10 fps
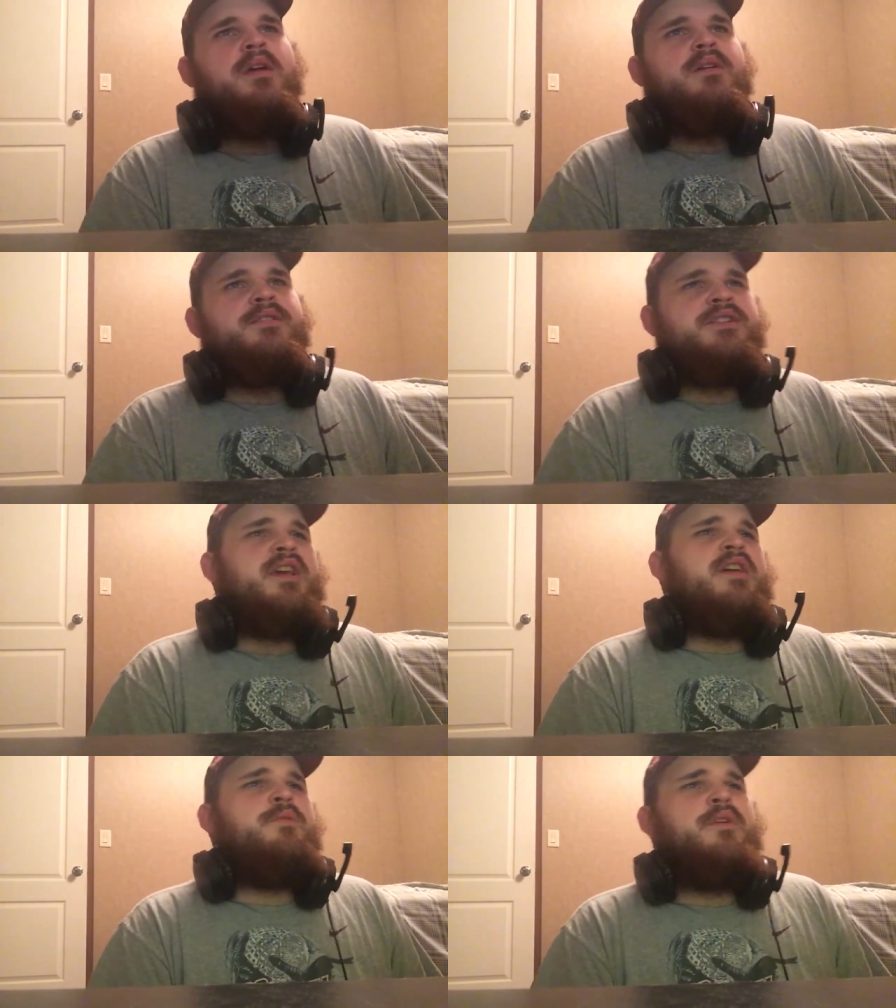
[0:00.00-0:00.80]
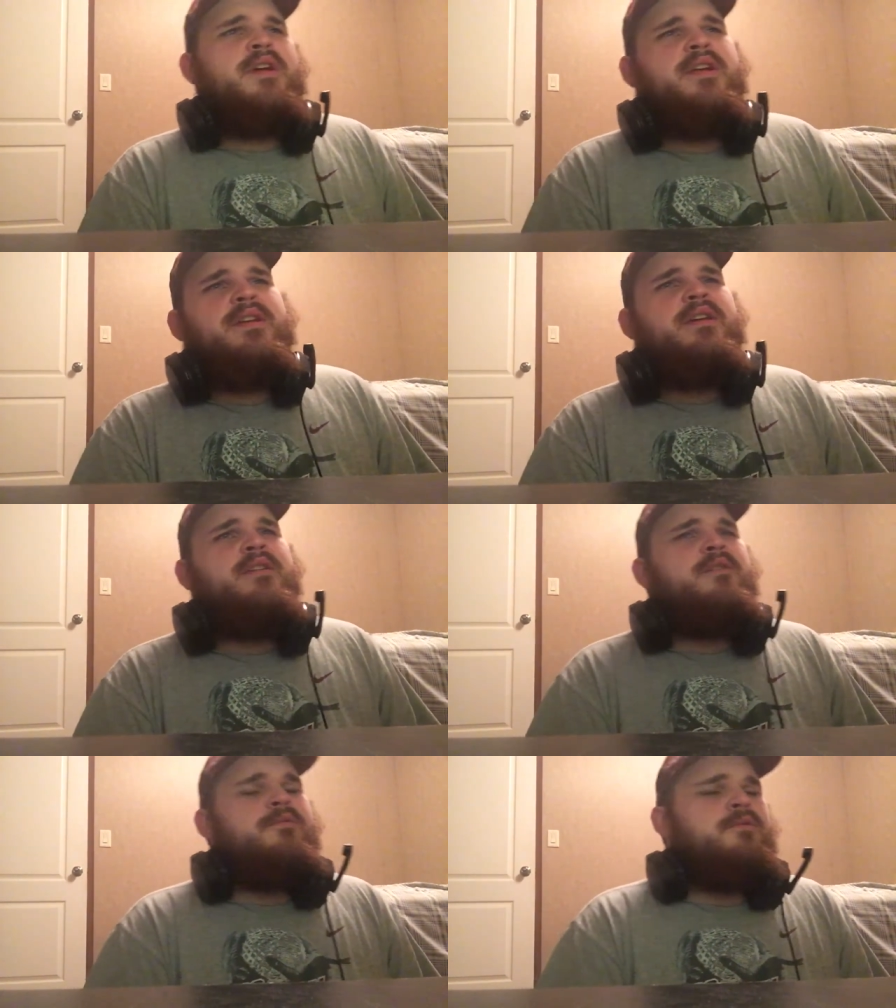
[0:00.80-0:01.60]
Just can't wait to get
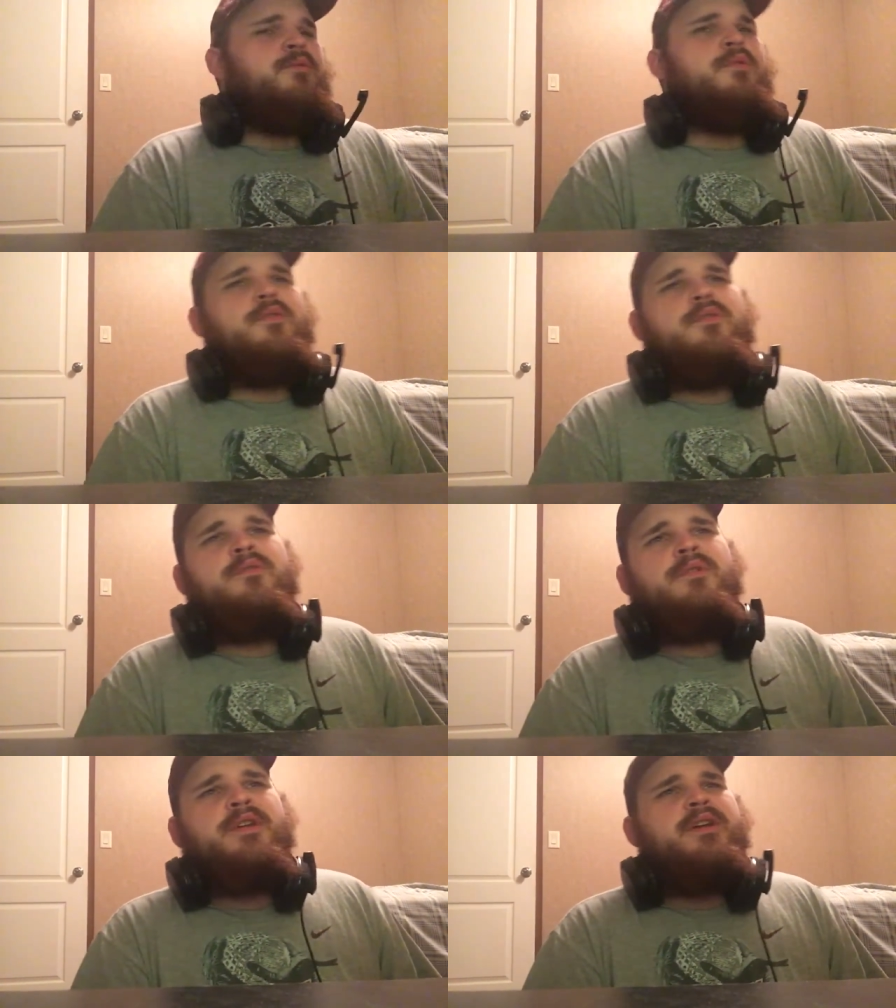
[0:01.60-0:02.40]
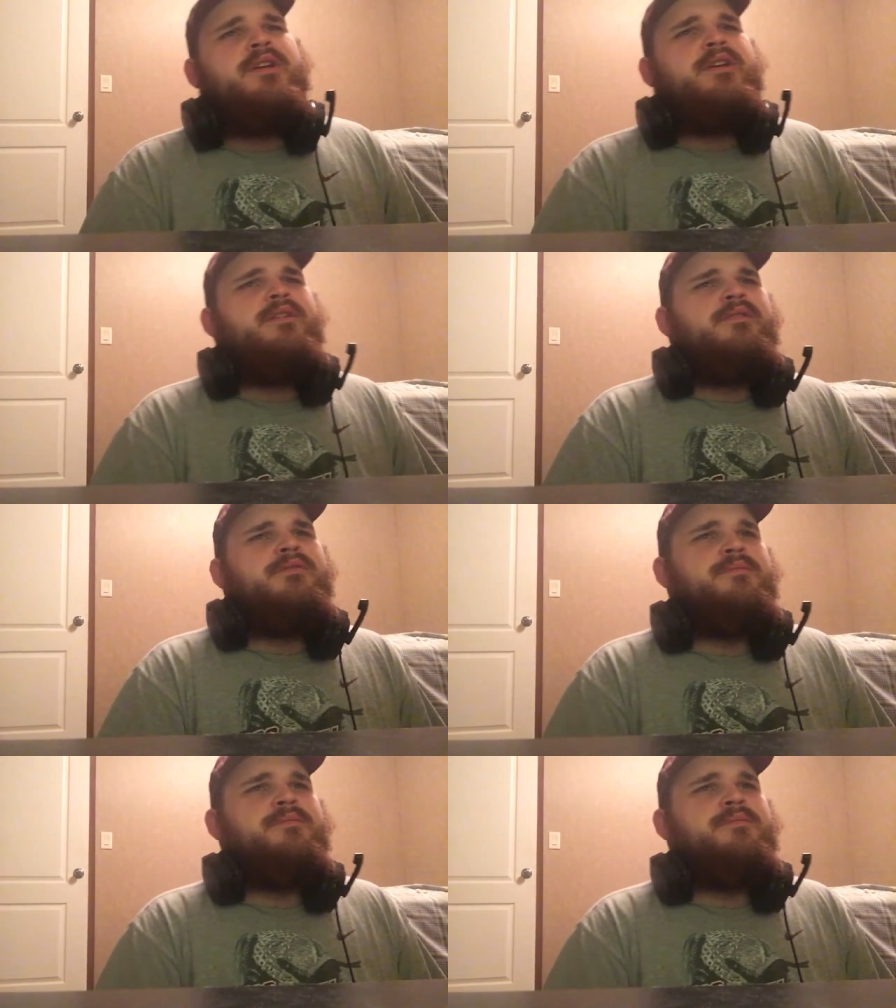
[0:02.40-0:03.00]
on the road again.